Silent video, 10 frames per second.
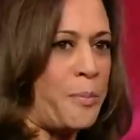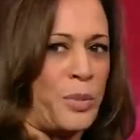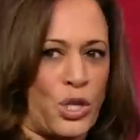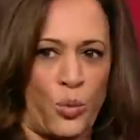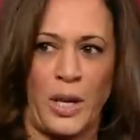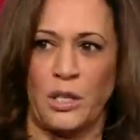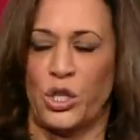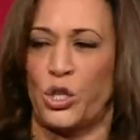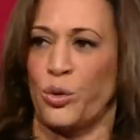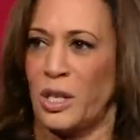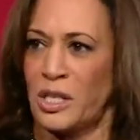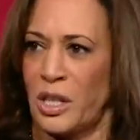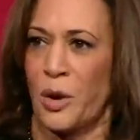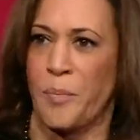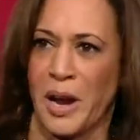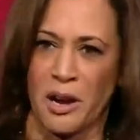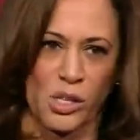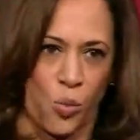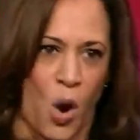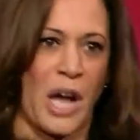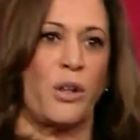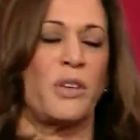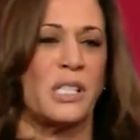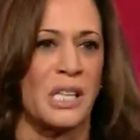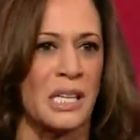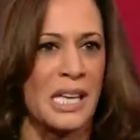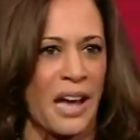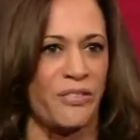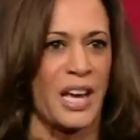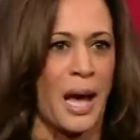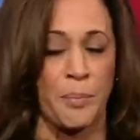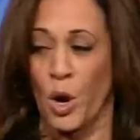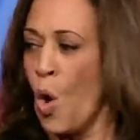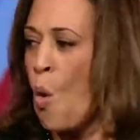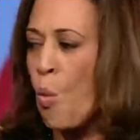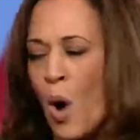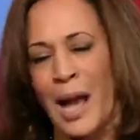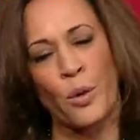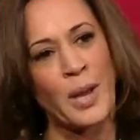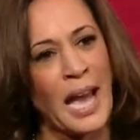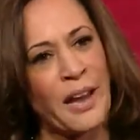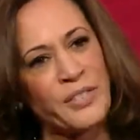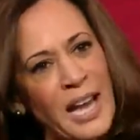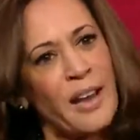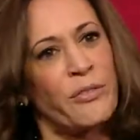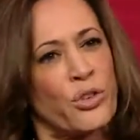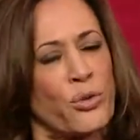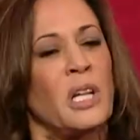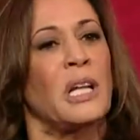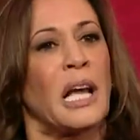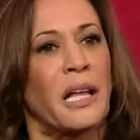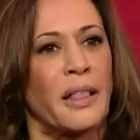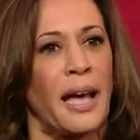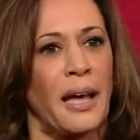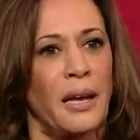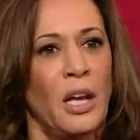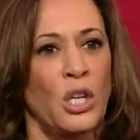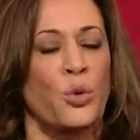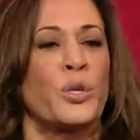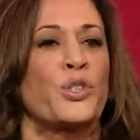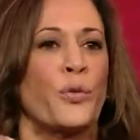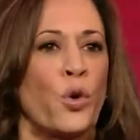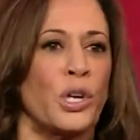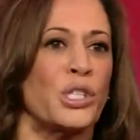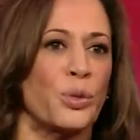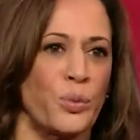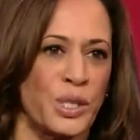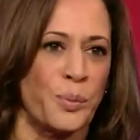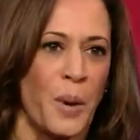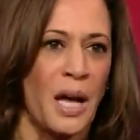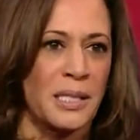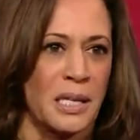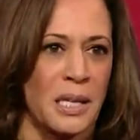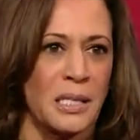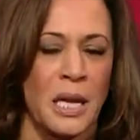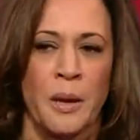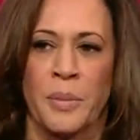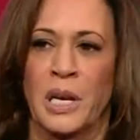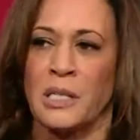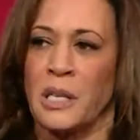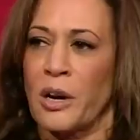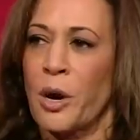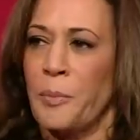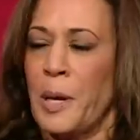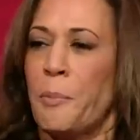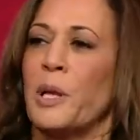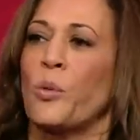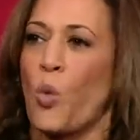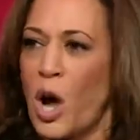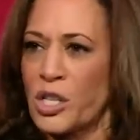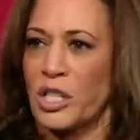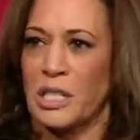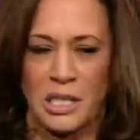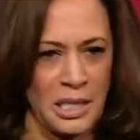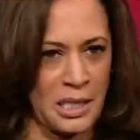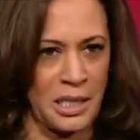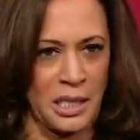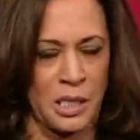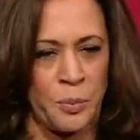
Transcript: night between students and their parents. Why do these things have to happen? Why do we have to have a drill like that? To which, of course, the response is because there are people in Washington, D.C.,